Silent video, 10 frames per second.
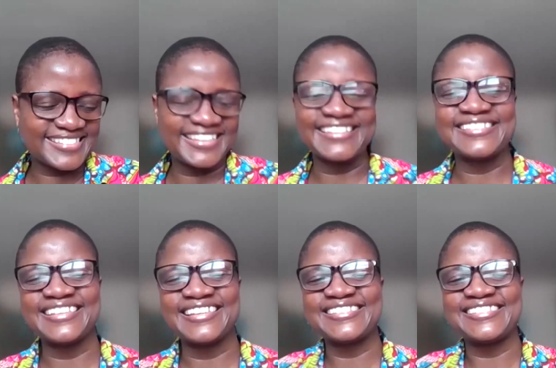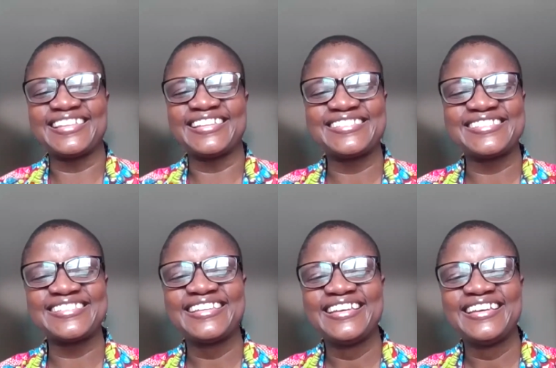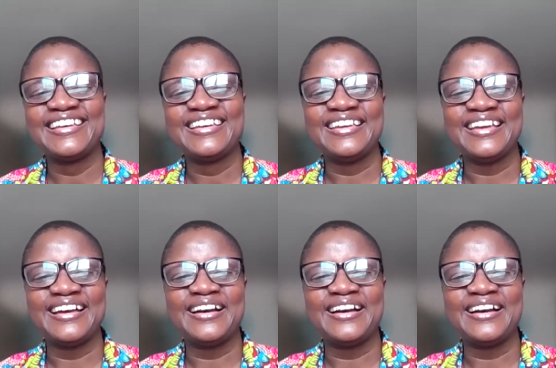yes, know, yes, yes, and, And yeah.